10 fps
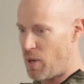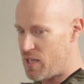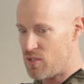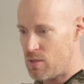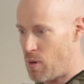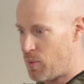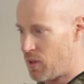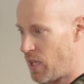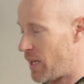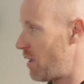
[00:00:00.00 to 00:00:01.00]
body's come up with
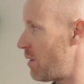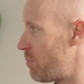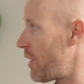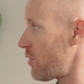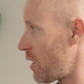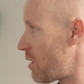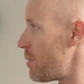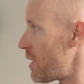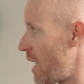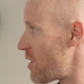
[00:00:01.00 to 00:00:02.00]
like basically a
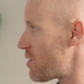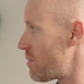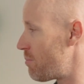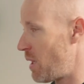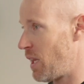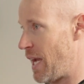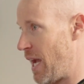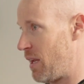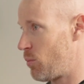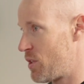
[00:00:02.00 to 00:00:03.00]
communication
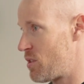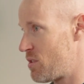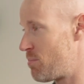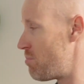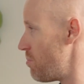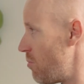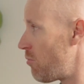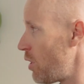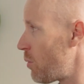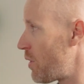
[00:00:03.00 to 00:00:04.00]
plan, which is
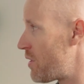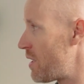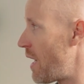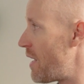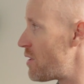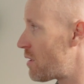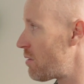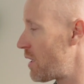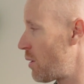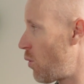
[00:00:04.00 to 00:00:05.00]
really what the
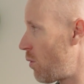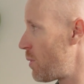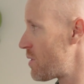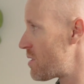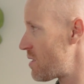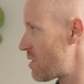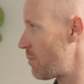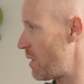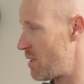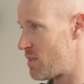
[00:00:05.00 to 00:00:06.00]
endocrine and hormone
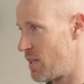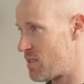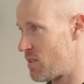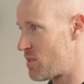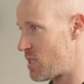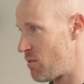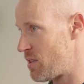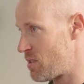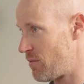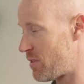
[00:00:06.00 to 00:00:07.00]
system is. It's a
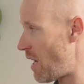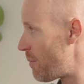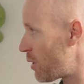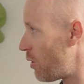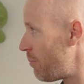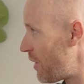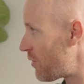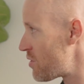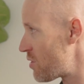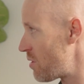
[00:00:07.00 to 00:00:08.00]
series of chemical
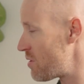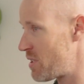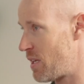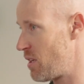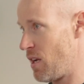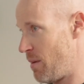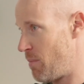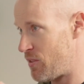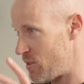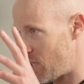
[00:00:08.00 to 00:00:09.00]
messengers that
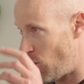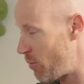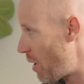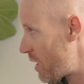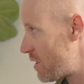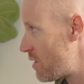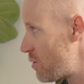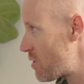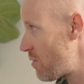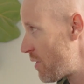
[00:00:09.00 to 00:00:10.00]
basically tell the body to
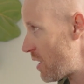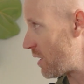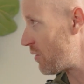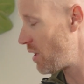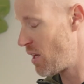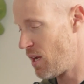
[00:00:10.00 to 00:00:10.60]
do certain things.